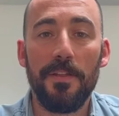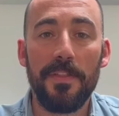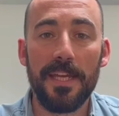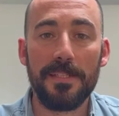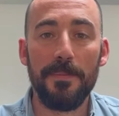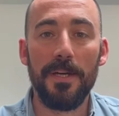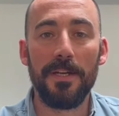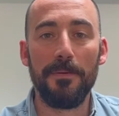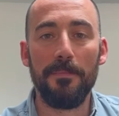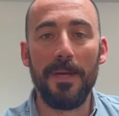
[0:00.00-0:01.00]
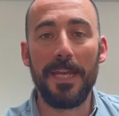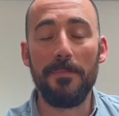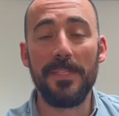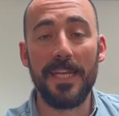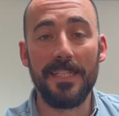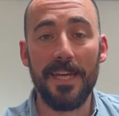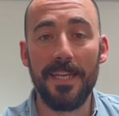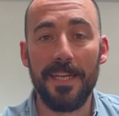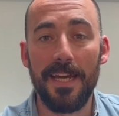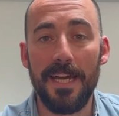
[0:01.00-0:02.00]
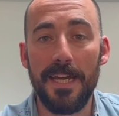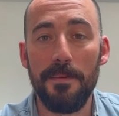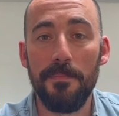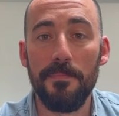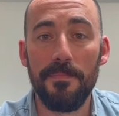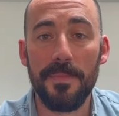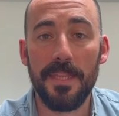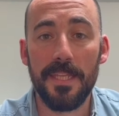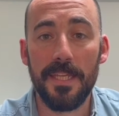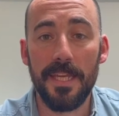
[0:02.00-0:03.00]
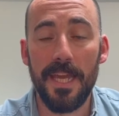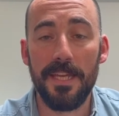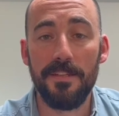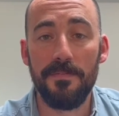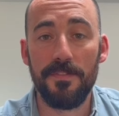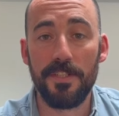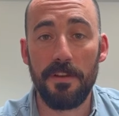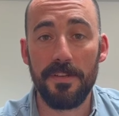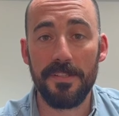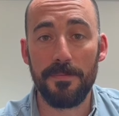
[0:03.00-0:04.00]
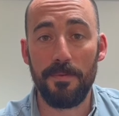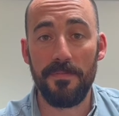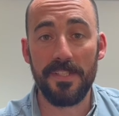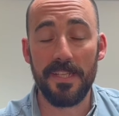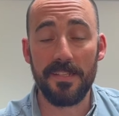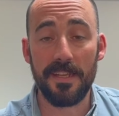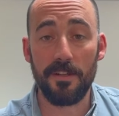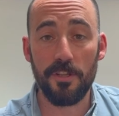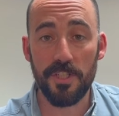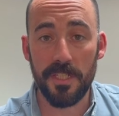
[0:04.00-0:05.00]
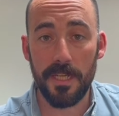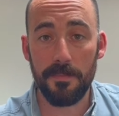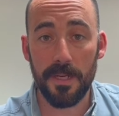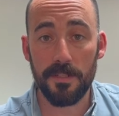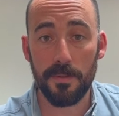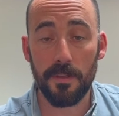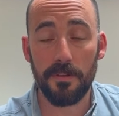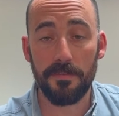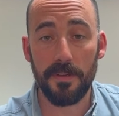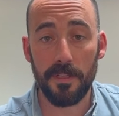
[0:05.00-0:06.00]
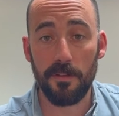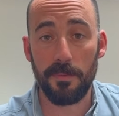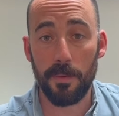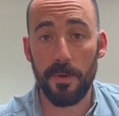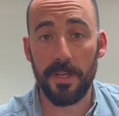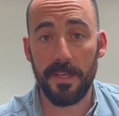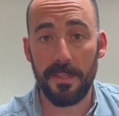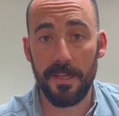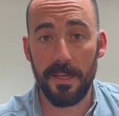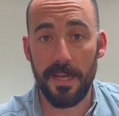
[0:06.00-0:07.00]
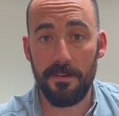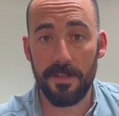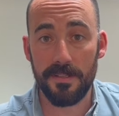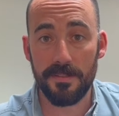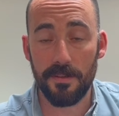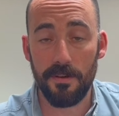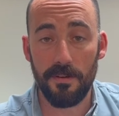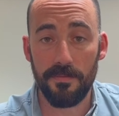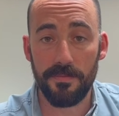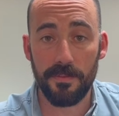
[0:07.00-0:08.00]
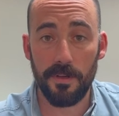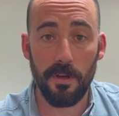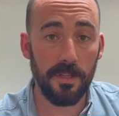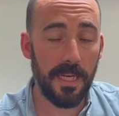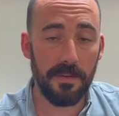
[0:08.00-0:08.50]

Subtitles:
Thanks, Mark. My name's Eitan. I'm the head of Sheridan's privacy and technology team. I do a lot of my work in the areas of online